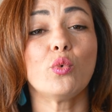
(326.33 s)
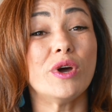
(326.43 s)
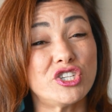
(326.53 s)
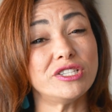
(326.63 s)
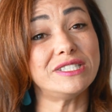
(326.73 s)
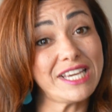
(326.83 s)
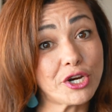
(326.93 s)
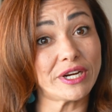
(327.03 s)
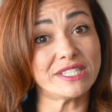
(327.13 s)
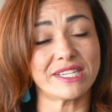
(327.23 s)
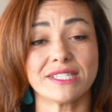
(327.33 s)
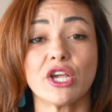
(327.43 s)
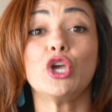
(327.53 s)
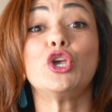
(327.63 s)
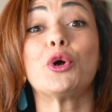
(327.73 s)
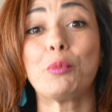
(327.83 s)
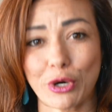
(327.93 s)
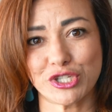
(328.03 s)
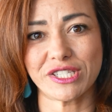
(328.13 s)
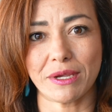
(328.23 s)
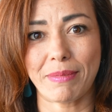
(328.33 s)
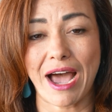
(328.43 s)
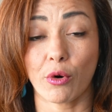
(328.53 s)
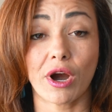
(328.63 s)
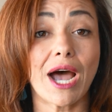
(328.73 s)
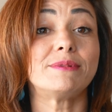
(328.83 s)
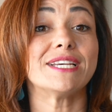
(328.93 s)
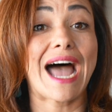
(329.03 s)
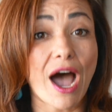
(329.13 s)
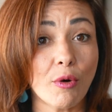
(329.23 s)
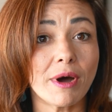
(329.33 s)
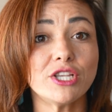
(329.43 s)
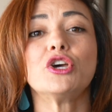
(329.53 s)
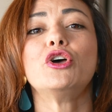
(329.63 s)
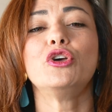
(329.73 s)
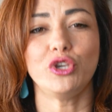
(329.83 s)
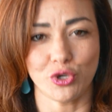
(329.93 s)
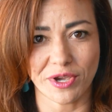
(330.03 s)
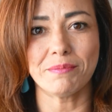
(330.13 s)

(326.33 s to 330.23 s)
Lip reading: which decreases your purchasing power up to how much you can